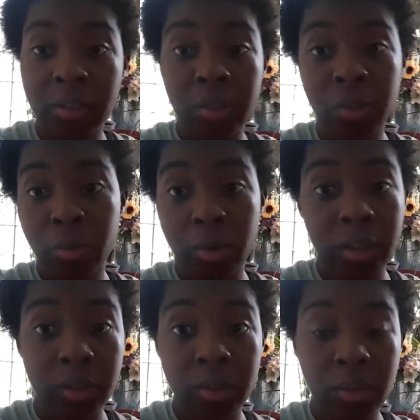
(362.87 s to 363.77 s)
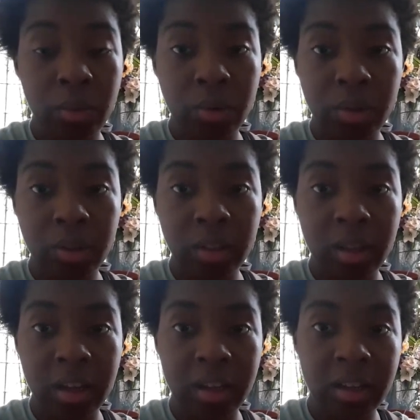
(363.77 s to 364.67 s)
to destroy this school,
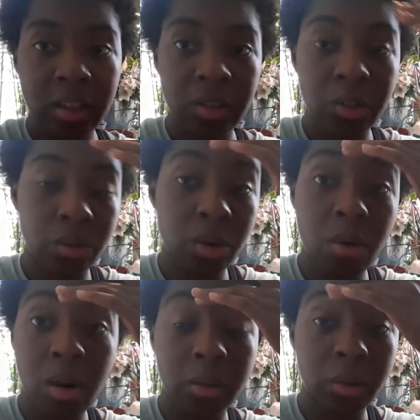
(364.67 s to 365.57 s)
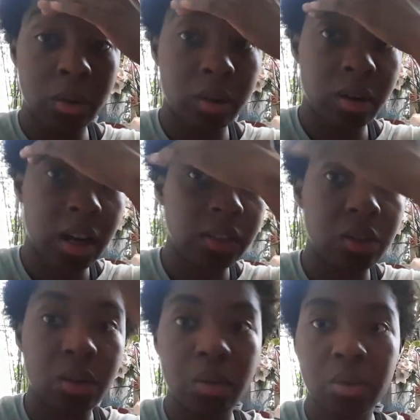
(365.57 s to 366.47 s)
like, so no other girl has
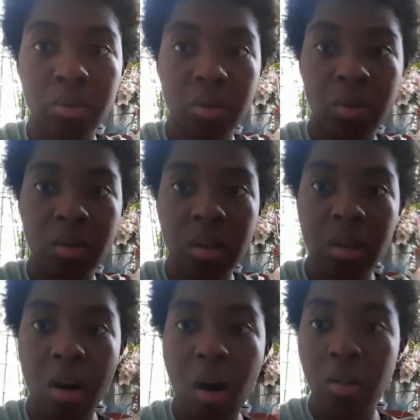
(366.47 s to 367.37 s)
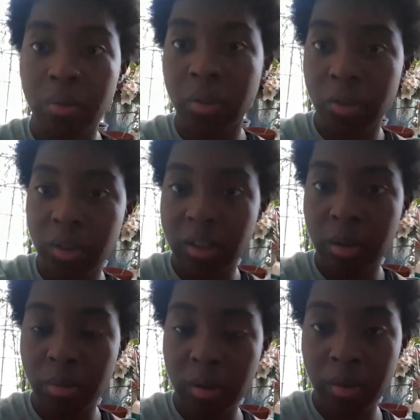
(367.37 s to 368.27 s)
to go through all of the shit
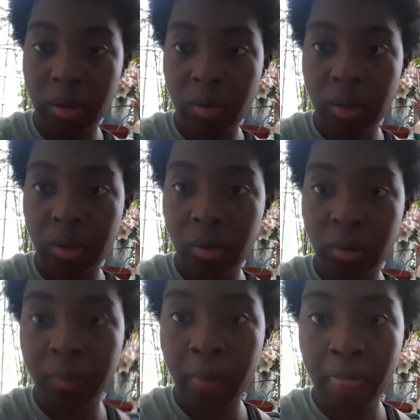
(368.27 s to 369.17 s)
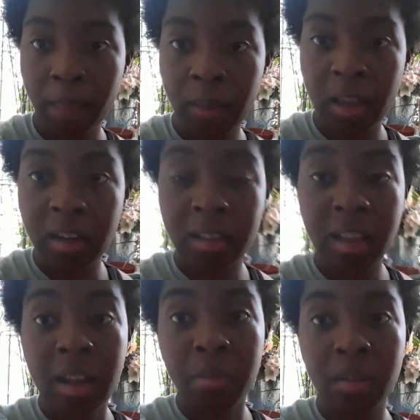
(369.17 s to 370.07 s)
that we've been going through. And in
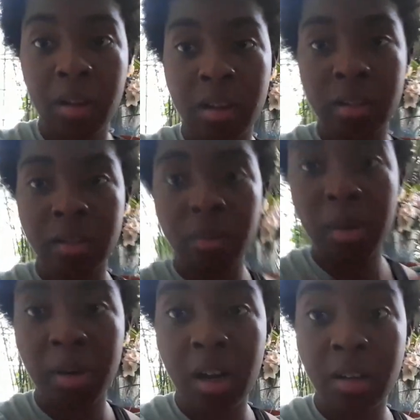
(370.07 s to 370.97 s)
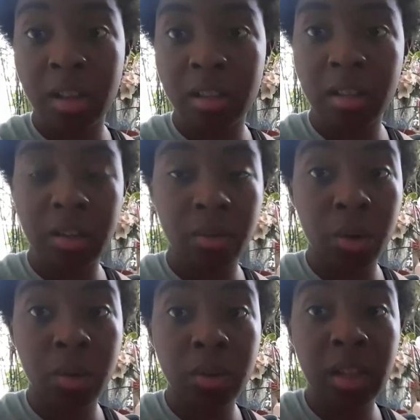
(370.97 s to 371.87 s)
the epilogue, do you remember how like Lennon
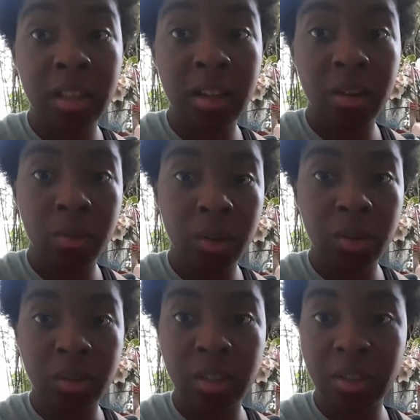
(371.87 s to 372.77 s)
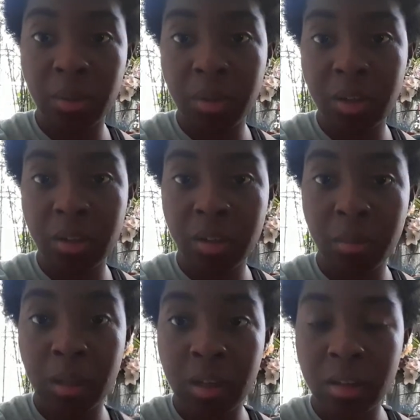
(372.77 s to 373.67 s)
Rose had like originally disappeared at the
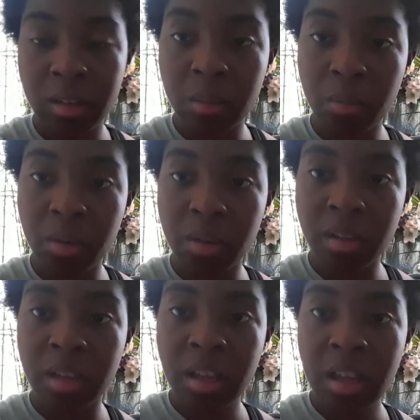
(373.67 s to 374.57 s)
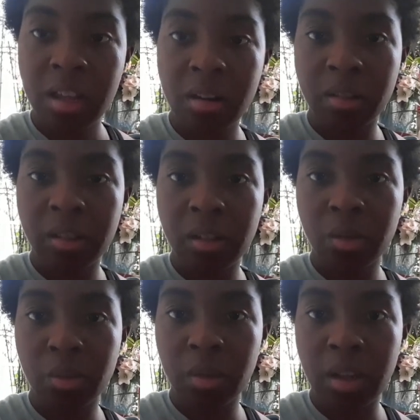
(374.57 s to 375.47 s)
beginning of the book, and all the
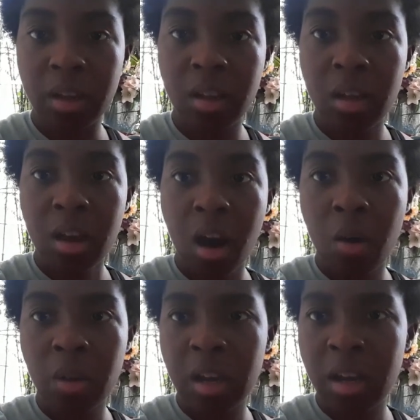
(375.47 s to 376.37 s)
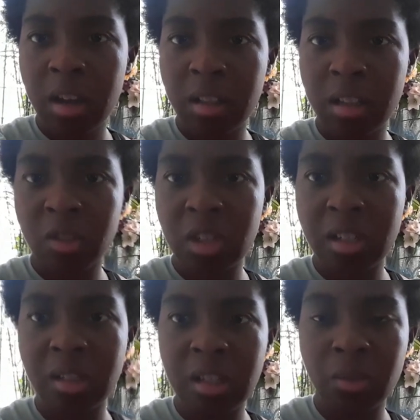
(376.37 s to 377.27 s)
teachers were like, "Oh yeah, like she had
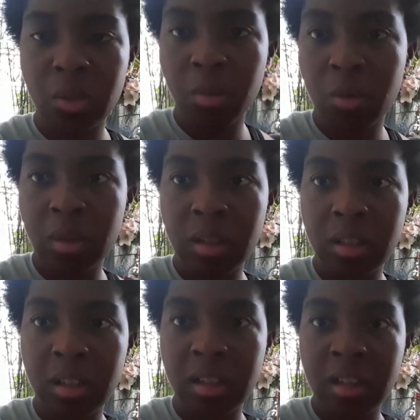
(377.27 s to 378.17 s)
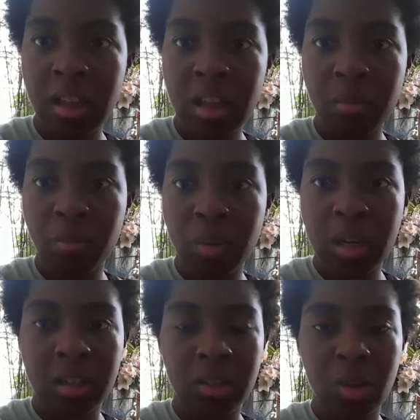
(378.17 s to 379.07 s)
to leave super quickly
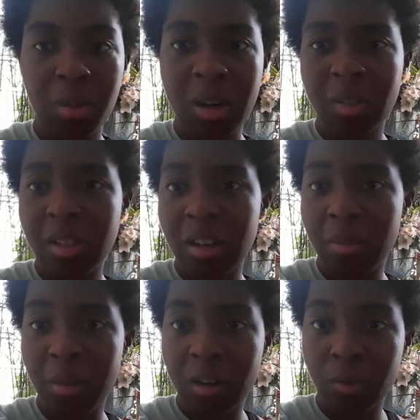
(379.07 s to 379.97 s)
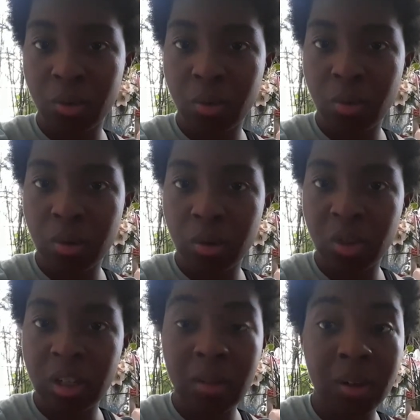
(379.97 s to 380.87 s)
because her parents didn't have money for school.
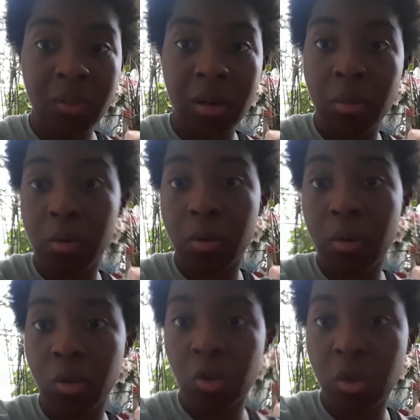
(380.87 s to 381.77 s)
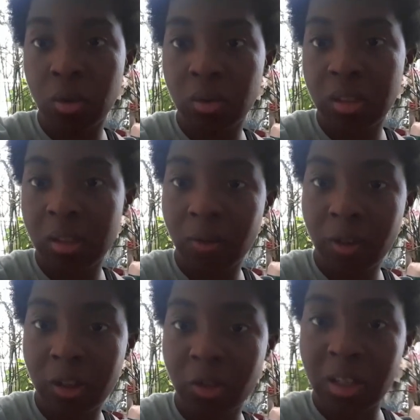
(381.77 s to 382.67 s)
She didn't even have time to put on her shoes. That's how
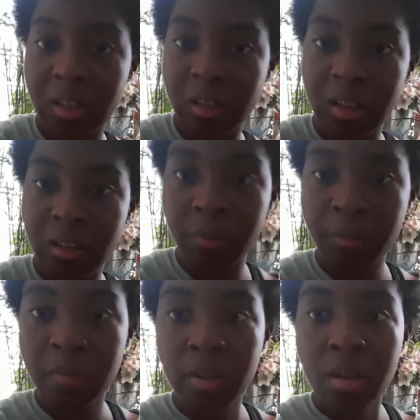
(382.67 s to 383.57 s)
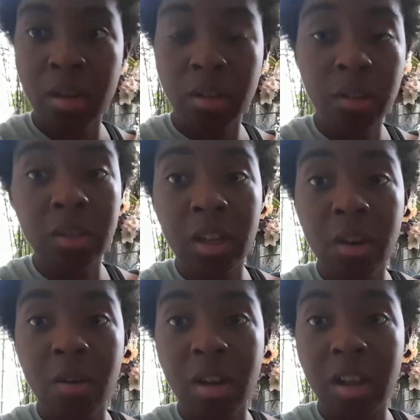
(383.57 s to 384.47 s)
fast she had to leave." Turns
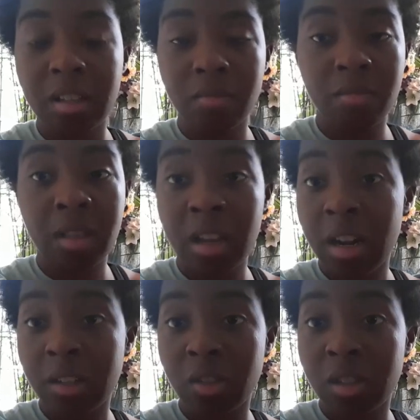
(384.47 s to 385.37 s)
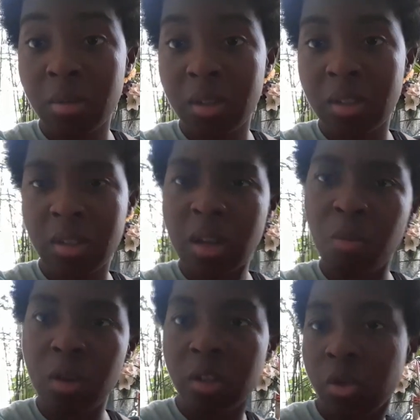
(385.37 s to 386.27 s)
out that actually was
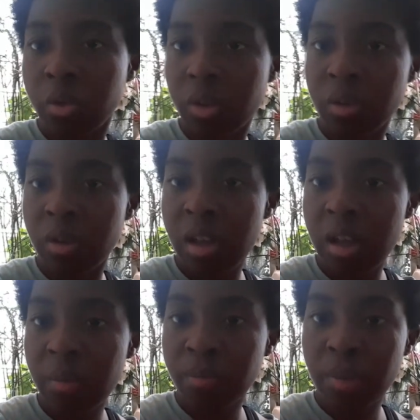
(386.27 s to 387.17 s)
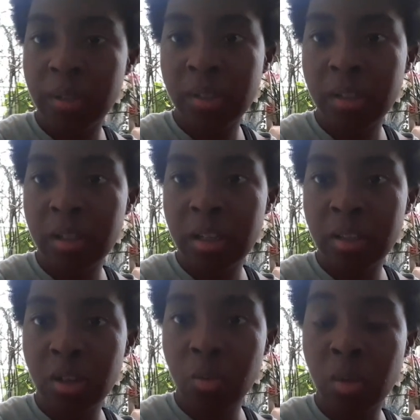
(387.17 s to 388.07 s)
somewhat true. Basically,
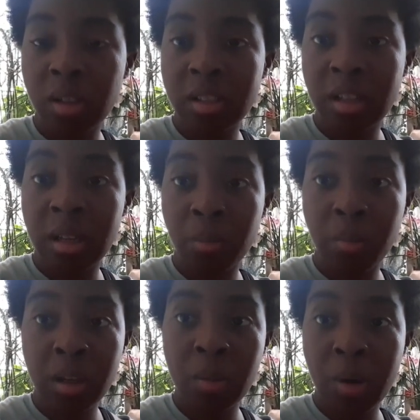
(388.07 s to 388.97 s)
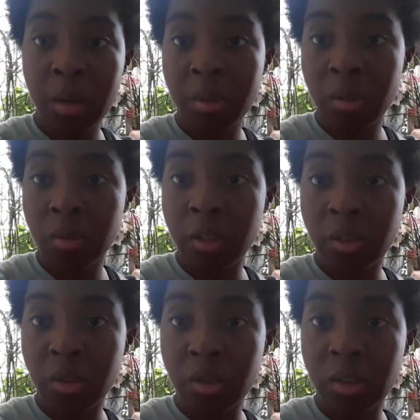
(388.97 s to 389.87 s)
there was a big popular
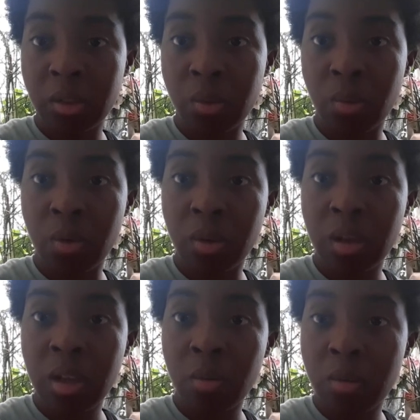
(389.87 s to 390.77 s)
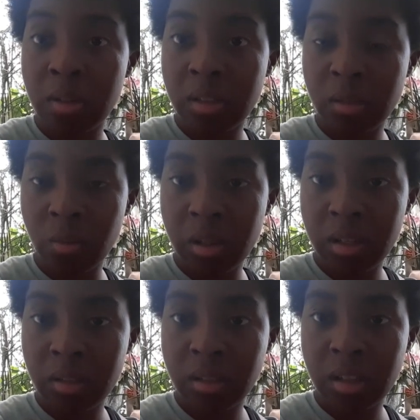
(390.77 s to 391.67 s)
investor to the school, Winston
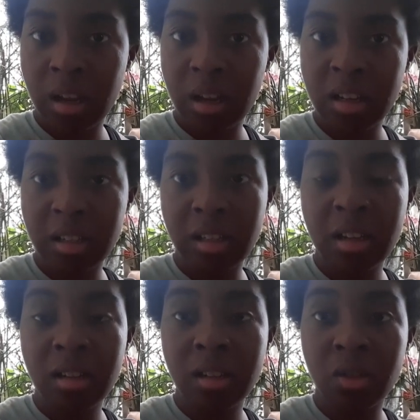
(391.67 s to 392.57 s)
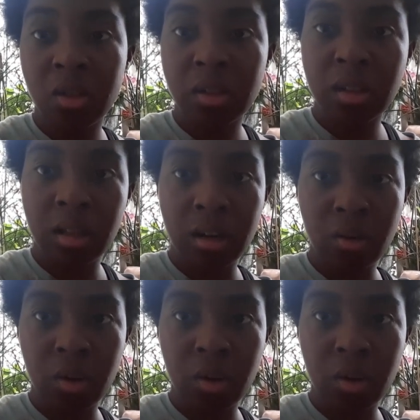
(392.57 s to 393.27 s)
Weeks, and he had taken an interest in Lennon